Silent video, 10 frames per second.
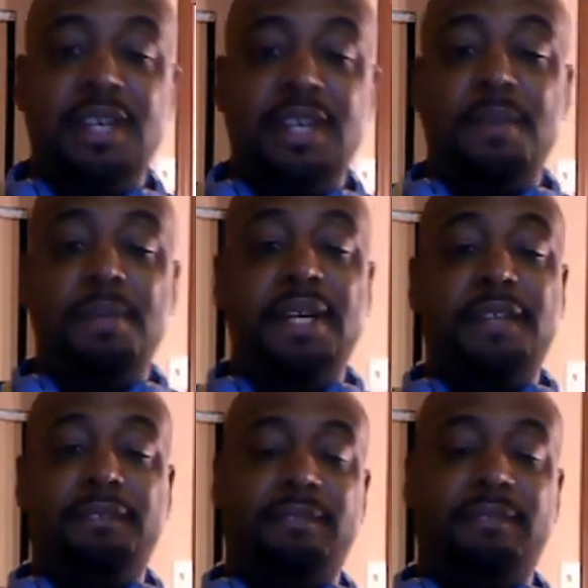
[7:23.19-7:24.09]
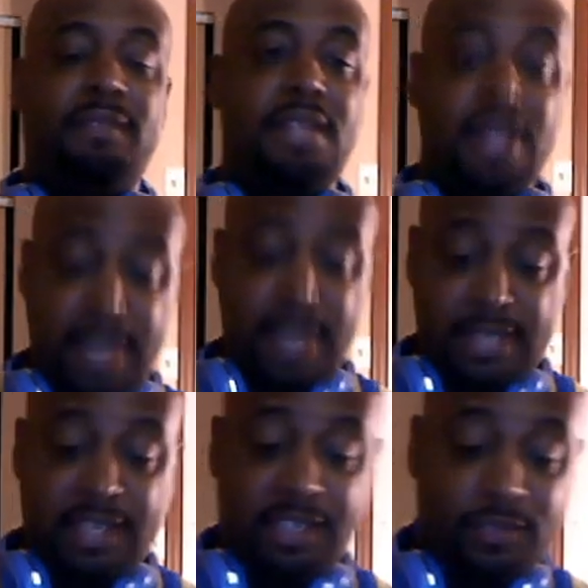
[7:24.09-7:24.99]
My only problem I ever had with
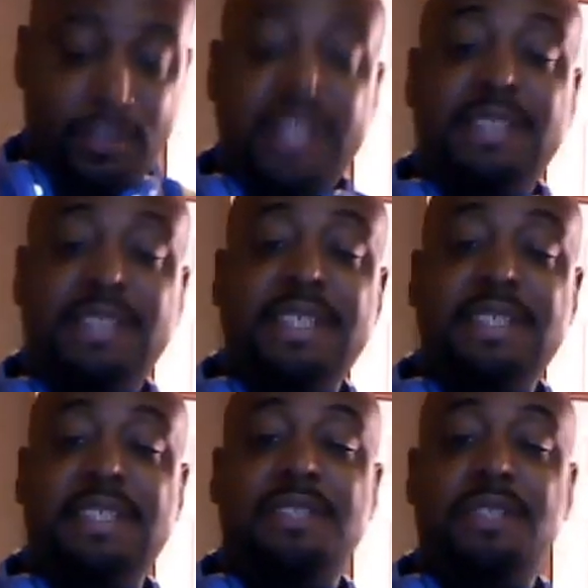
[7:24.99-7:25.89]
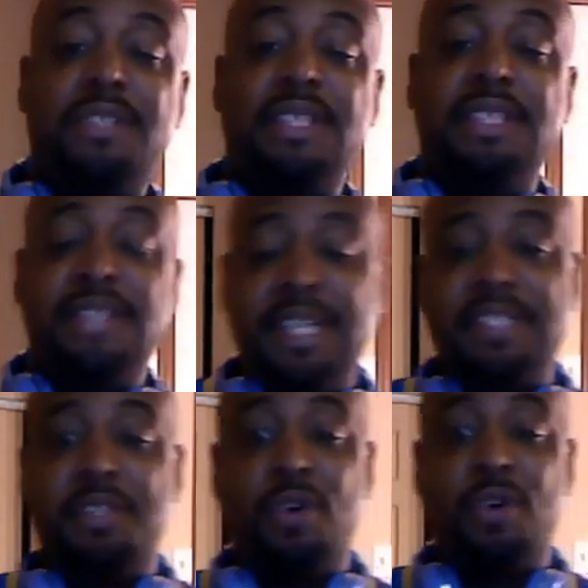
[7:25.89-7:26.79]
RG3 is that dude talk too damn
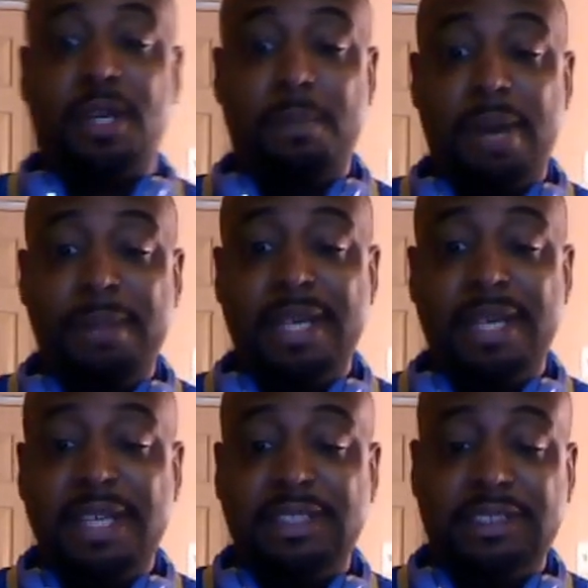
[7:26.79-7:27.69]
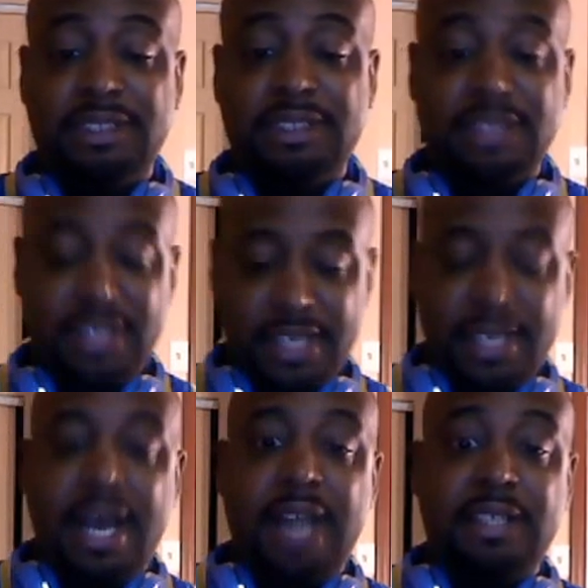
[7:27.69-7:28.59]
much. You just need to shut up,
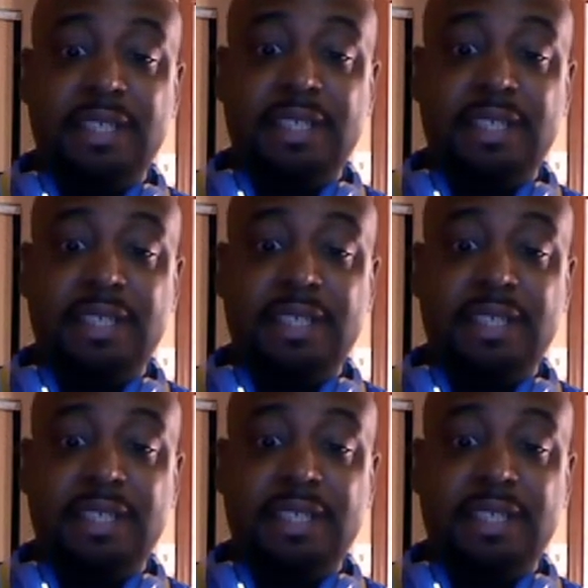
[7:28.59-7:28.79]
just chill.